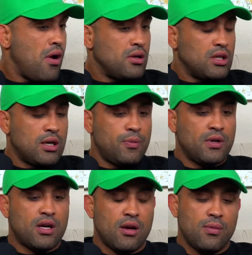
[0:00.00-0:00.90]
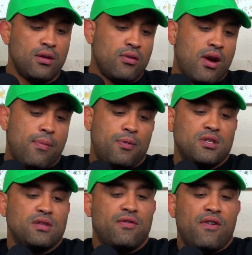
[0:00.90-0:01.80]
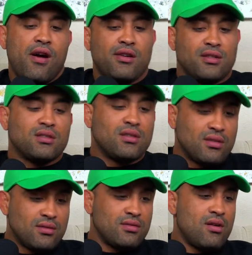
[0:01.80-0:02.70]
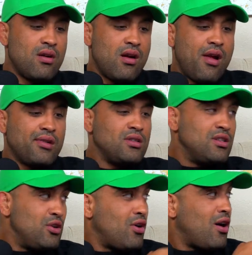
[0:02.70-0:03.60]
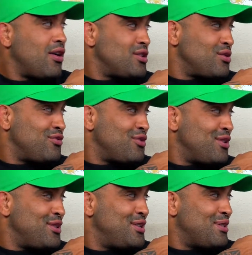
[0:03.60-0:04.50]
Up and coming grapplers and fighters. Little Carson from the gym.